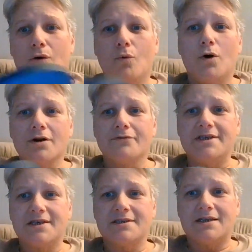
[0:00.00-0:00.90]
water
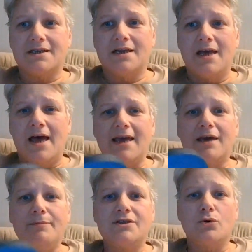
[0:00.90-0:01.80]
resistant, and
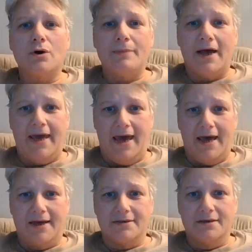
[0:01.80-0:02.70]
can be torn by
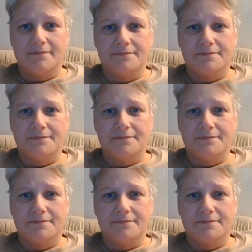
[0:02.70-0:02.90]
hand.